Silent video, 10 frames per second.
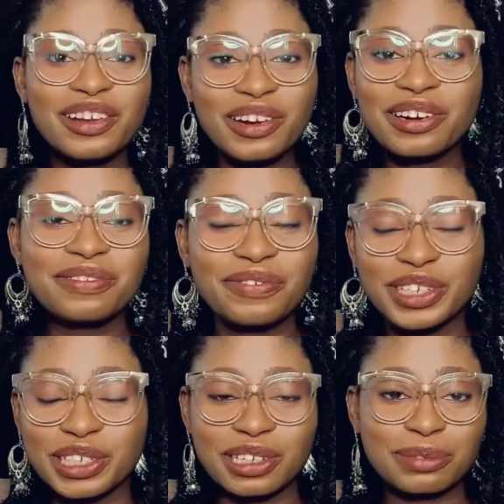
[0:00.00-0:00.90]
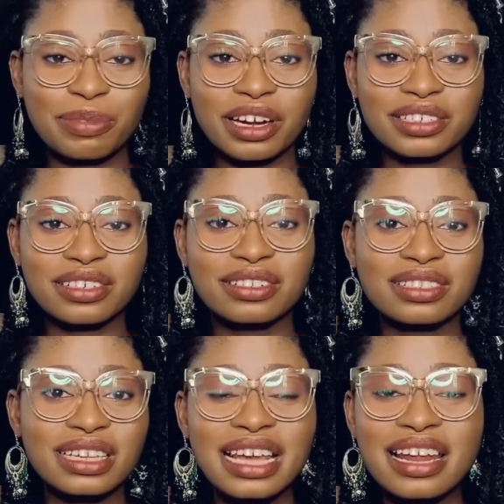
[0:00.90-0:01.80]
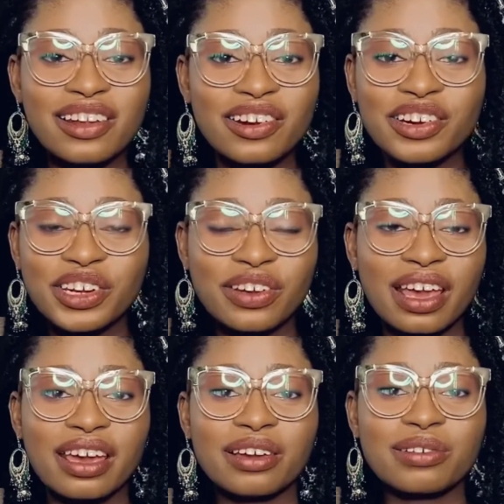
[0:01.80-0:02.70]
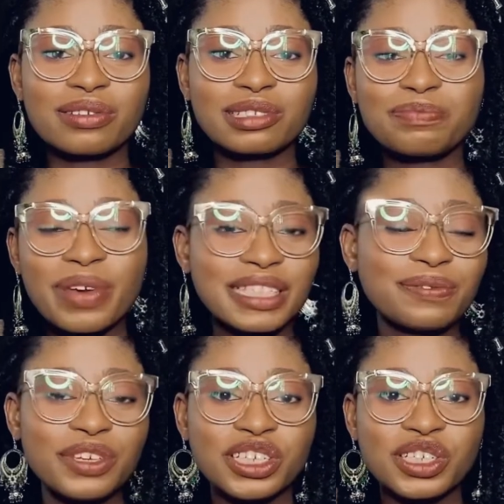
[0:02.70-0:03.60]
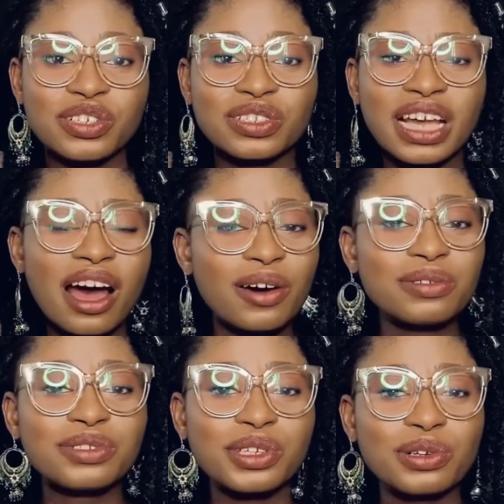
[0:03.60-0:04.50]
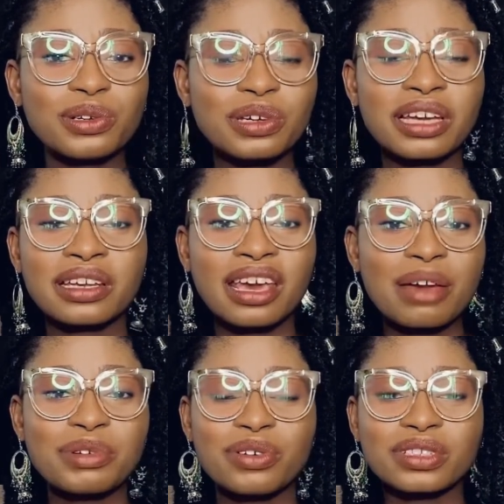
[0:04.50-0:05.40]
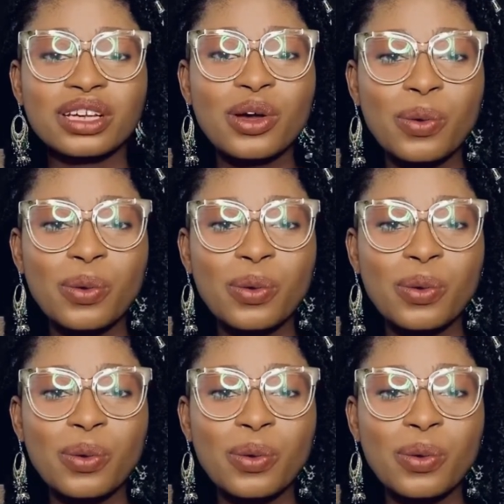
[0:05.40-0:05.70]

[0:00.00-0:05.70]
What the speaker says: Learn facial expressions, learn your angles, best features. How do you look in cameras?